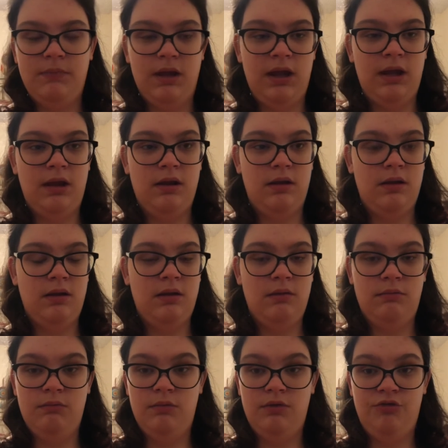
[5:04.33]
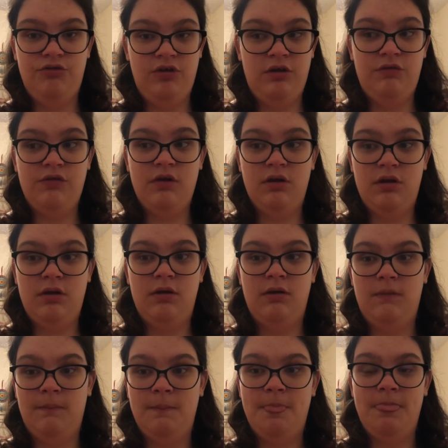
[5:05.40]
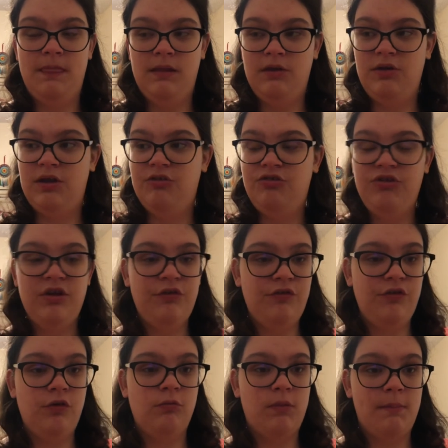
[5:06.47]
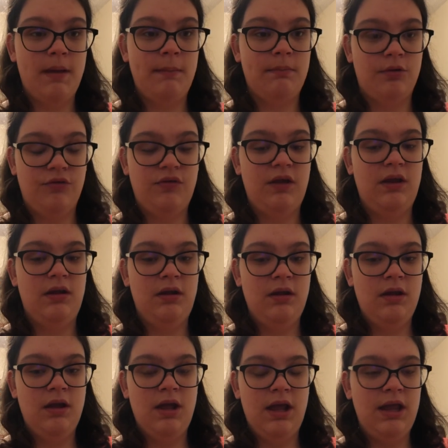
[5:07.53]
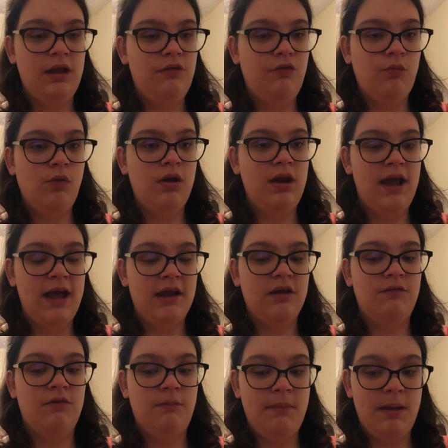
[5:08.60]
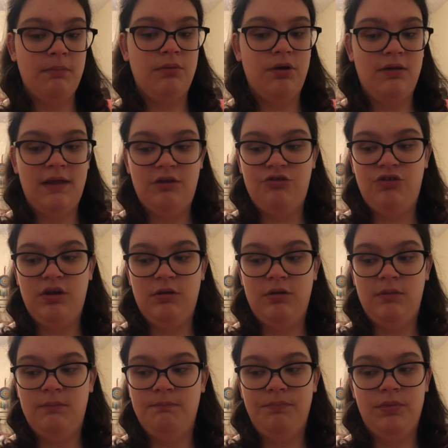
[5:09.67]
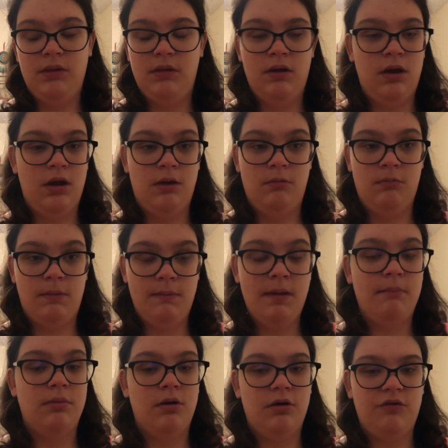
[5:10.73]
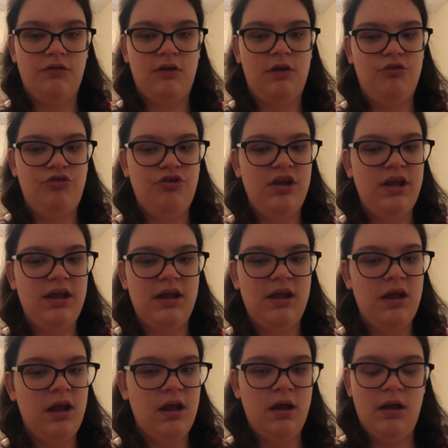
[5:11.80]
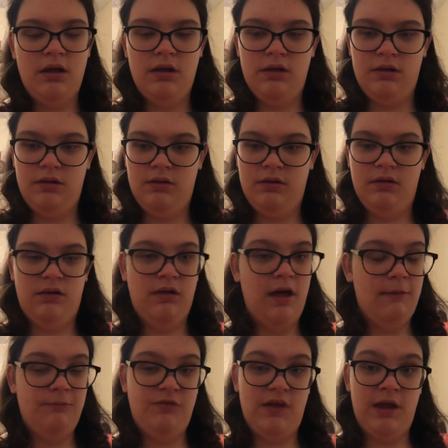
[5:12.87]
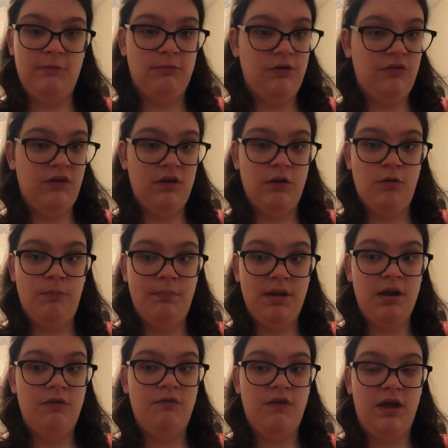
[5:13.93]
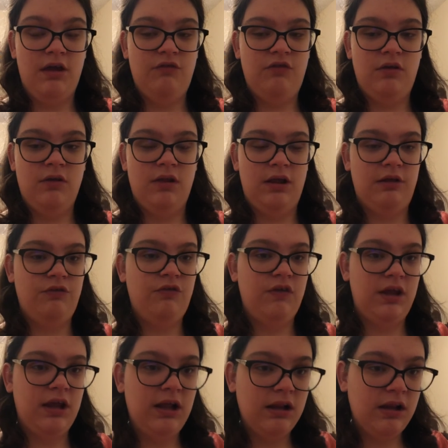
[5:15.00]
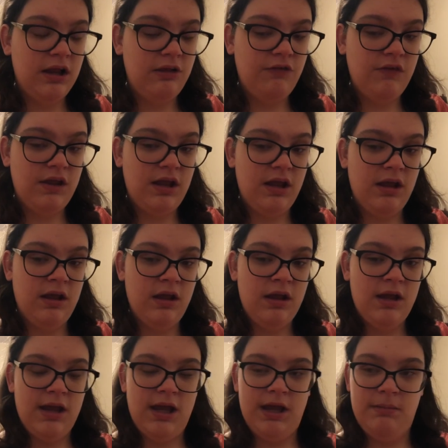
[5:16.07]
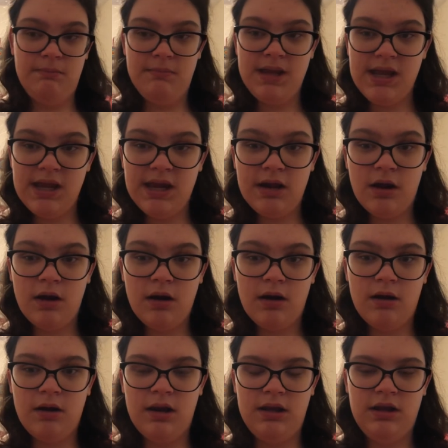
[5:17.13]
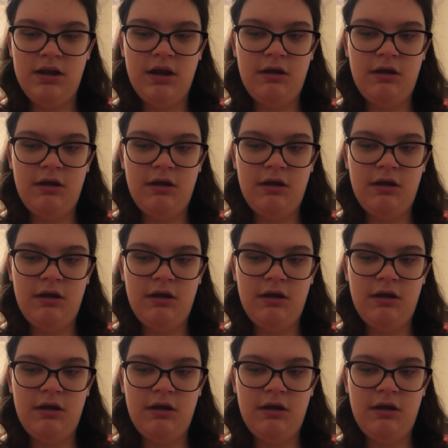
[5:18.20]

And she still remembers it. And it's one heck of a memory that she remembers, because she loves every single bit of it, like seeing Lizzie and meeting her and,